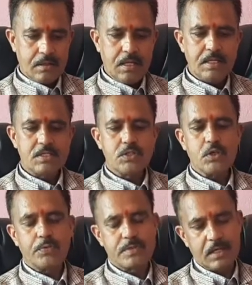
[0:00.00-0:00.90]
each
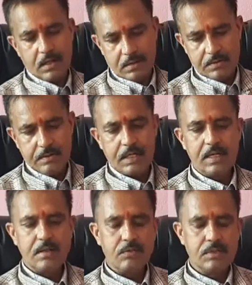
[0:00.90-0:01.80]
subcell. You can
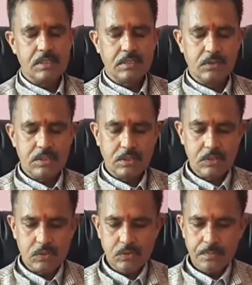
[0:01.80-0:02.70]
write down this question
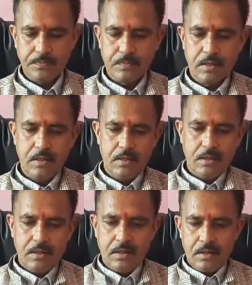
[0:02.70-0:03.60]
also.
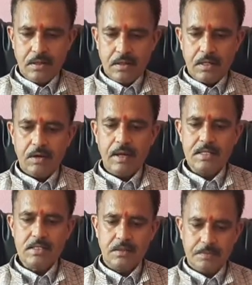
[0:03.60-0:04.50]
Now
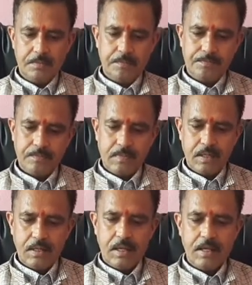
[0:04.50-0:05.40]
answer.
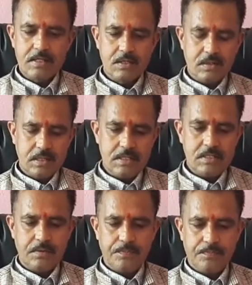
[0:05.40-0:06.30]
Answer is,